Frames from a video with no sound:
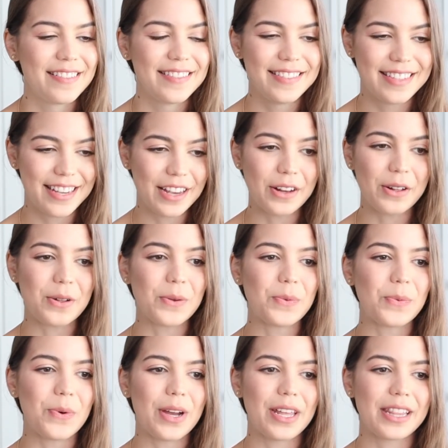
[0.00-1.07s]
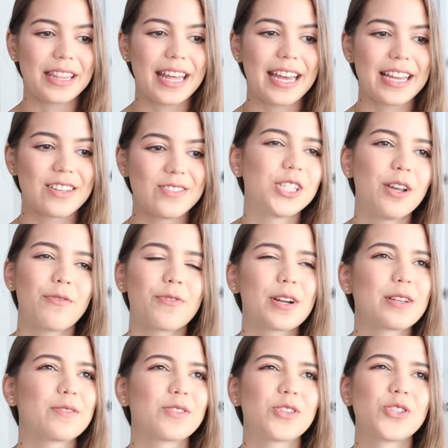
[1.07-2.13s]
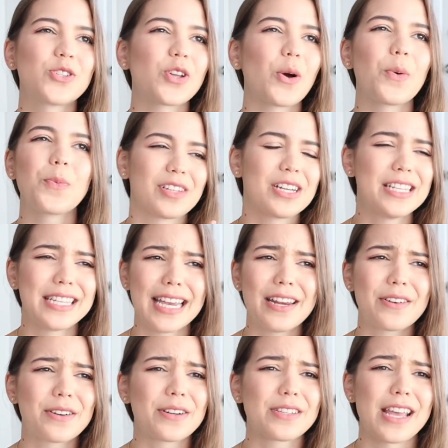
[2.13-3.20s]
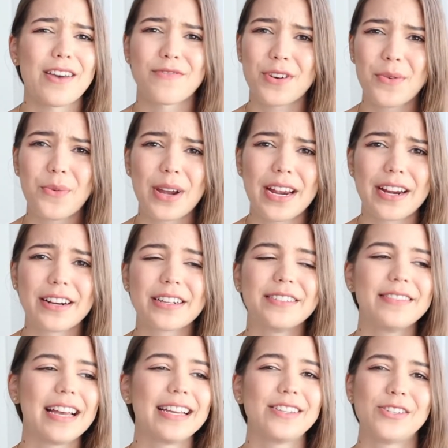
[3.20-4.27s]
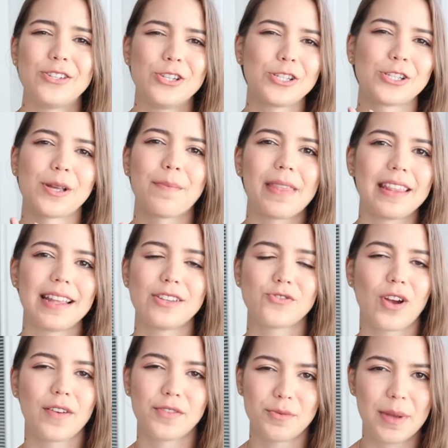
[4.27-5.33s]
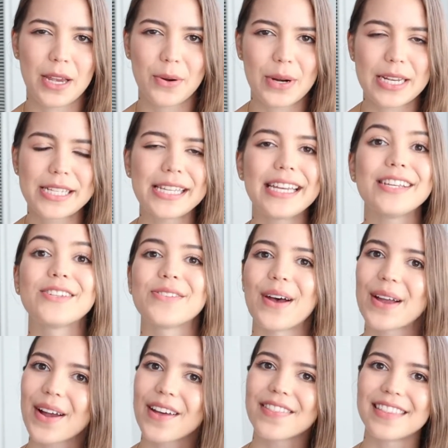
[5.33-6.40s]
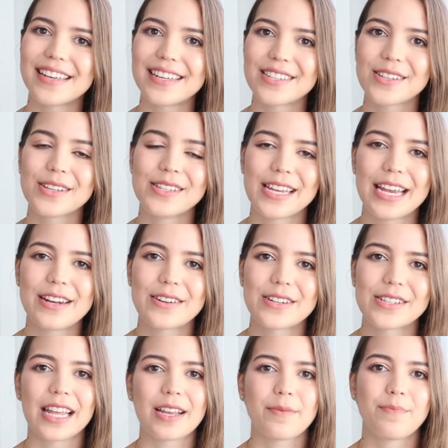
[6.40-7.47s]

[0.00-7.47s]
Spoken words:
deal with like different soap containers everywhere. It's just something that drives me crazy. So I got this containers, like